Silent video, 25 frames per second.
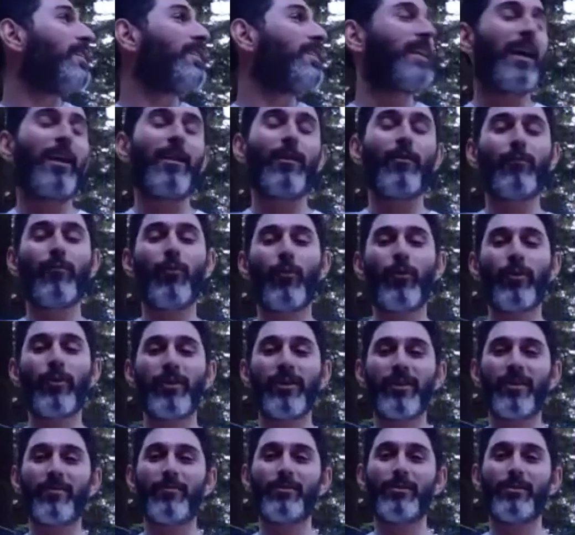
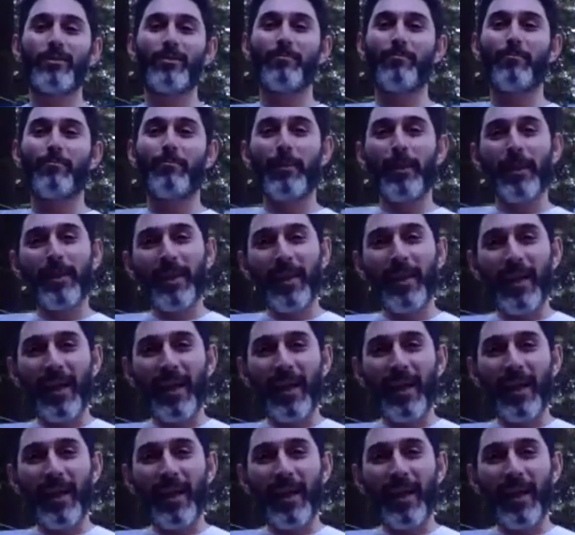California with some big